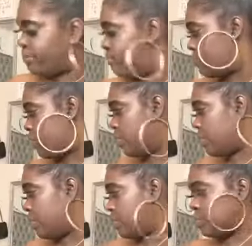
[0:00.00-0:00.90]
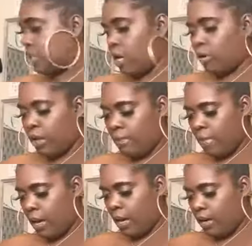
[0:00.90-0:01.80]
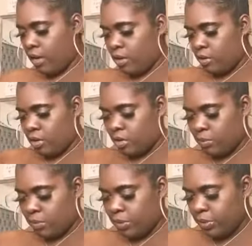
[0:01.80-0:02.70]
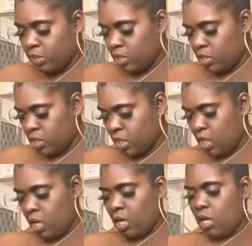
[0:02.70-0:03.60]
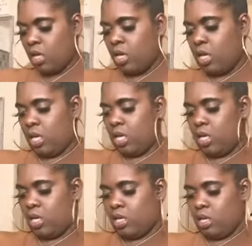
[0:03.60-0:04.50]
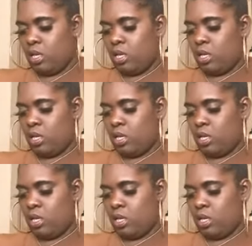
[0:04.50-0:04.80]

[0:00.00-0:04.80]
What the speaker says: that needs to go in my other little purse. And